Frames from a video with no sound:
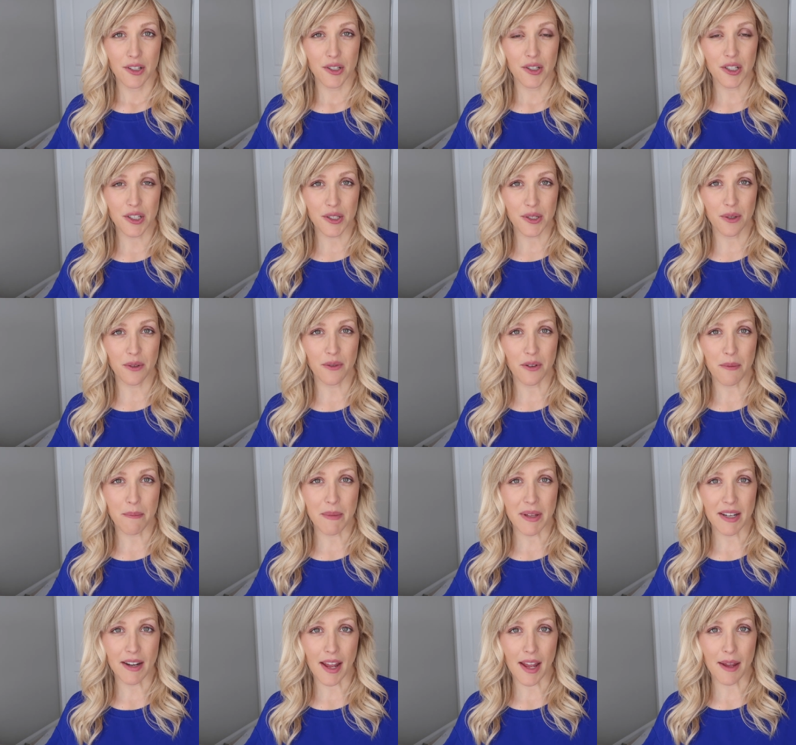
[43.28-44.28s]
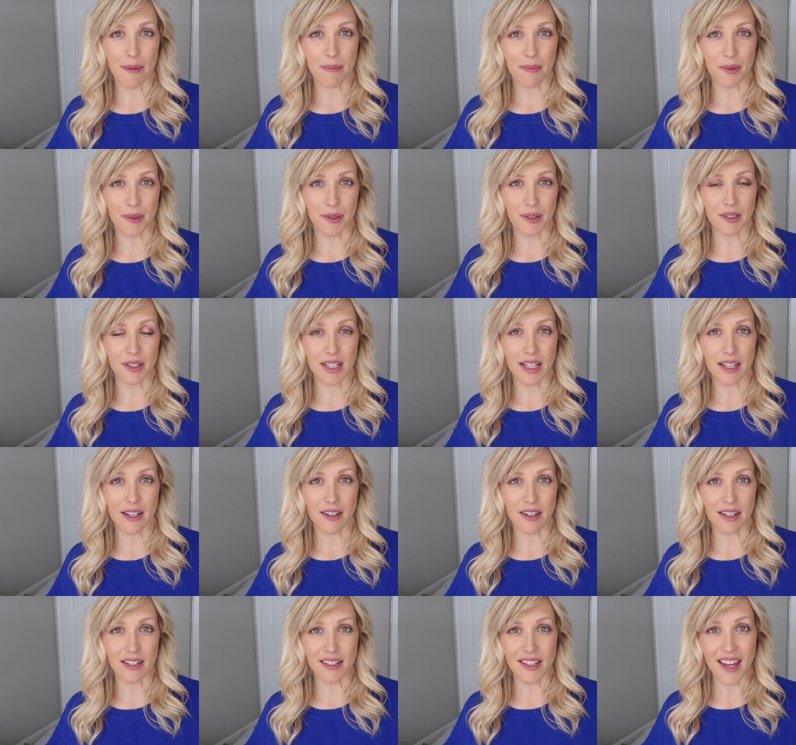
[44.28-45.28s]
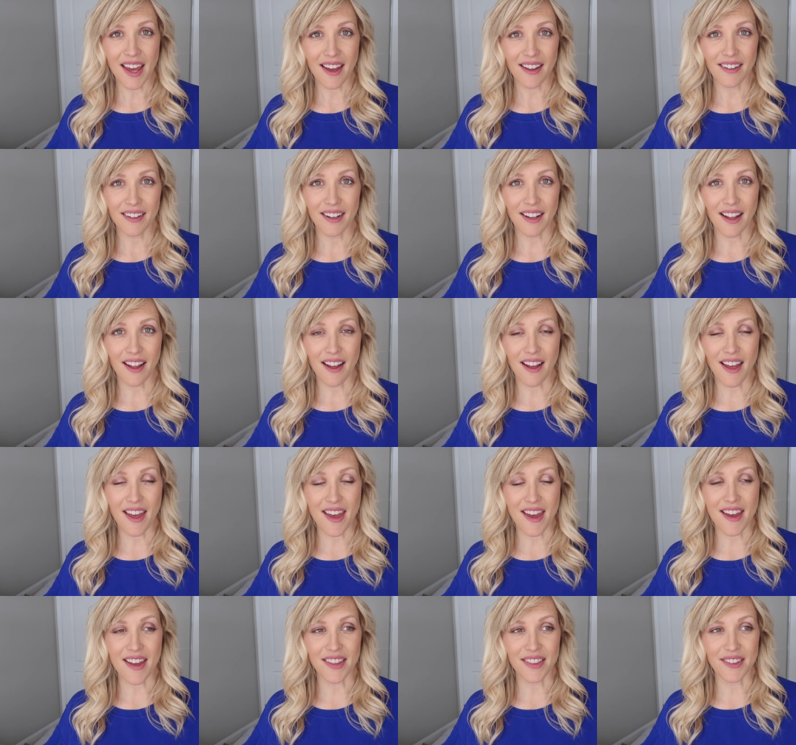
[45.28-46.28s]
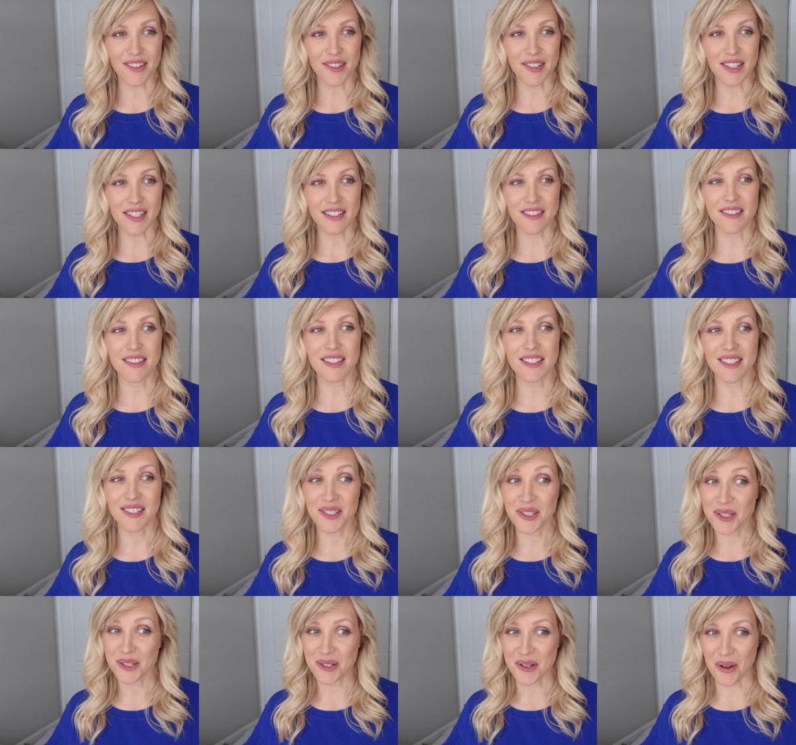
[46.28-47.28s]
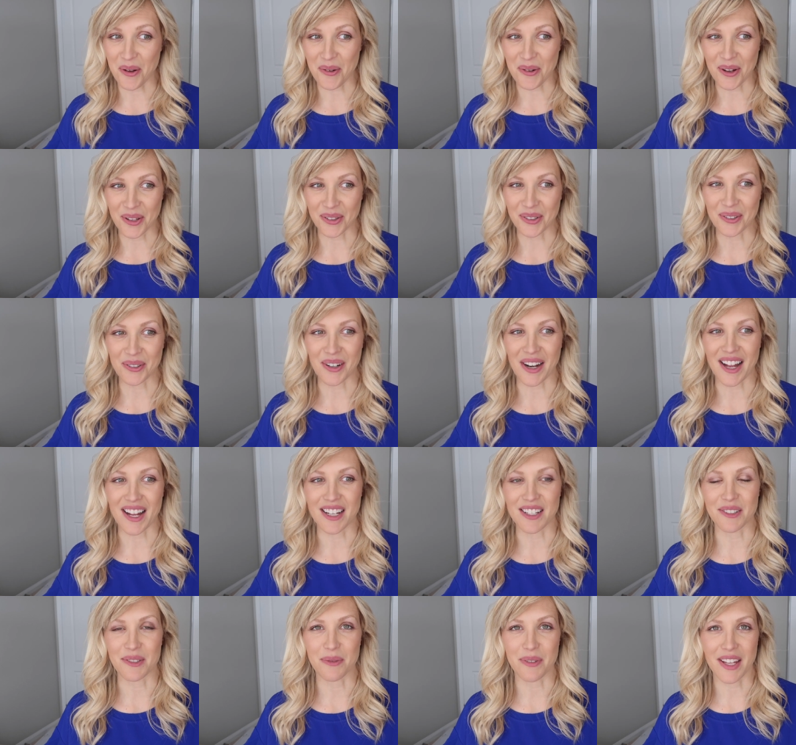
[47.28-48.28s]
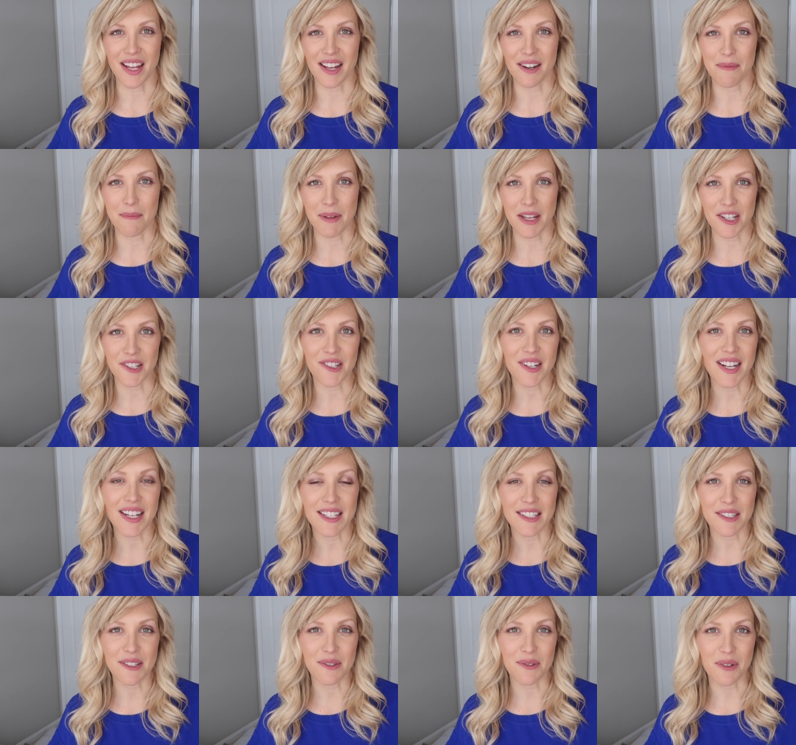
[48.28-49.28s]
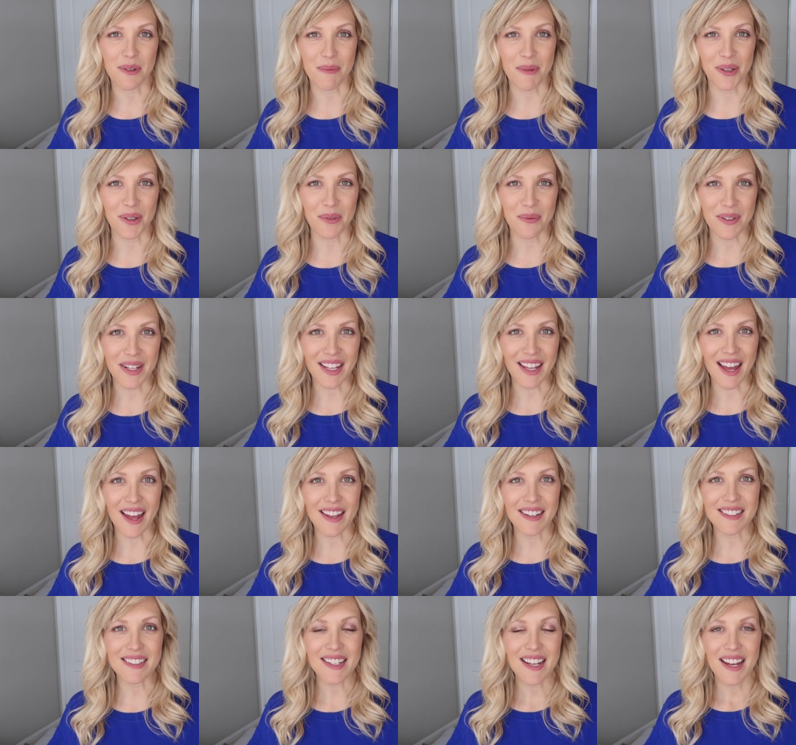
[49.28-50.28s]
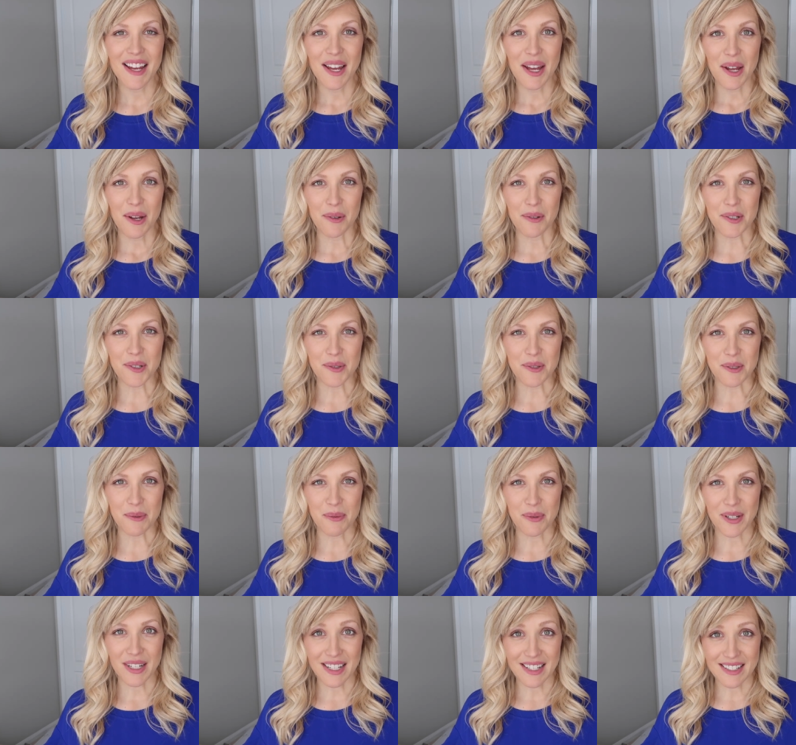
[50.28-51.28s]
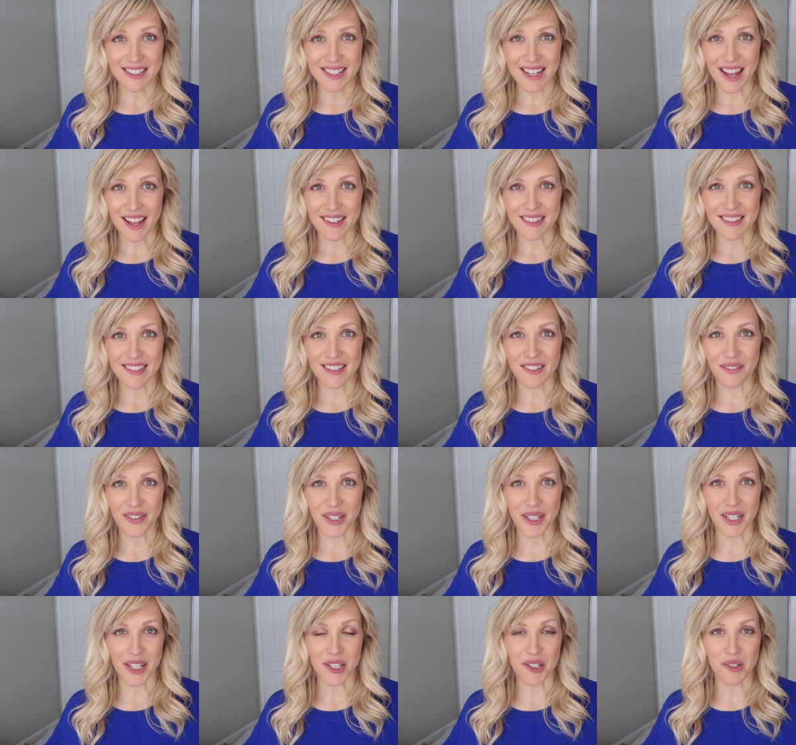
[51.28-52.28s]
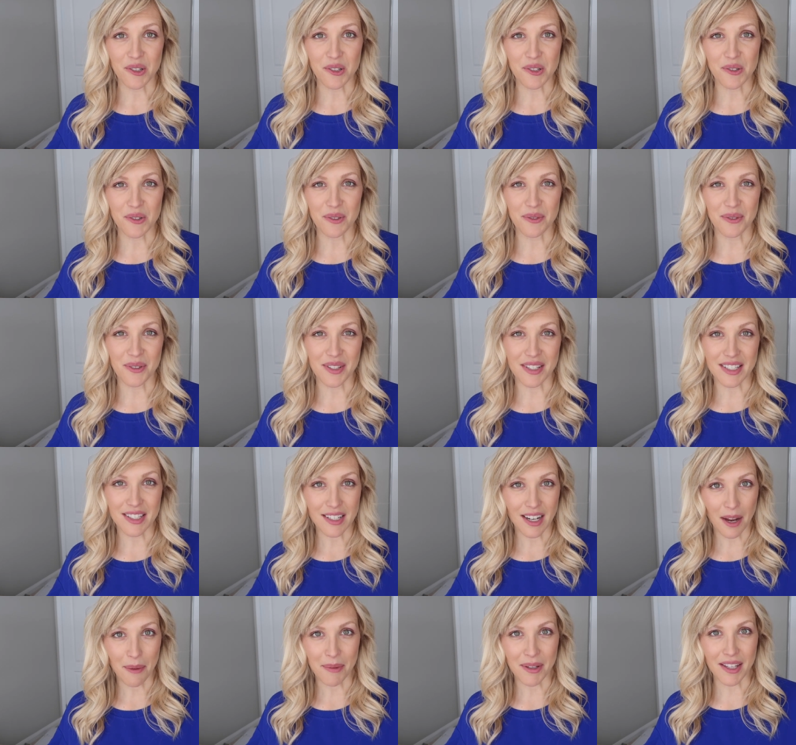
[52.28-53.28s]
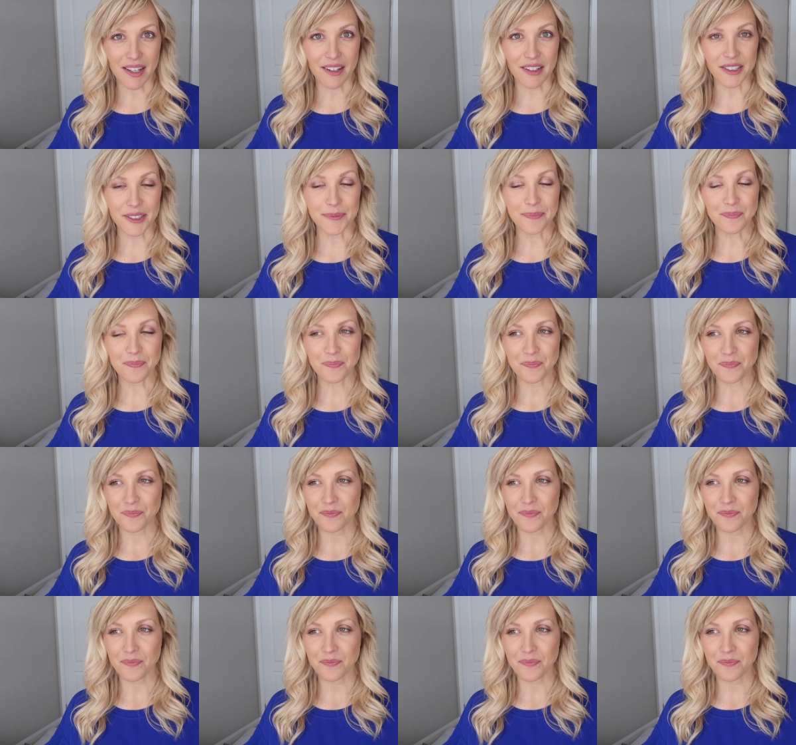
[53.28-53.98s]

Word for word: just over mid-April here in Canada, and there is still snow on the ground. We had a major ice storm on the weekend, which was pretty intense and very unusual for this time of year.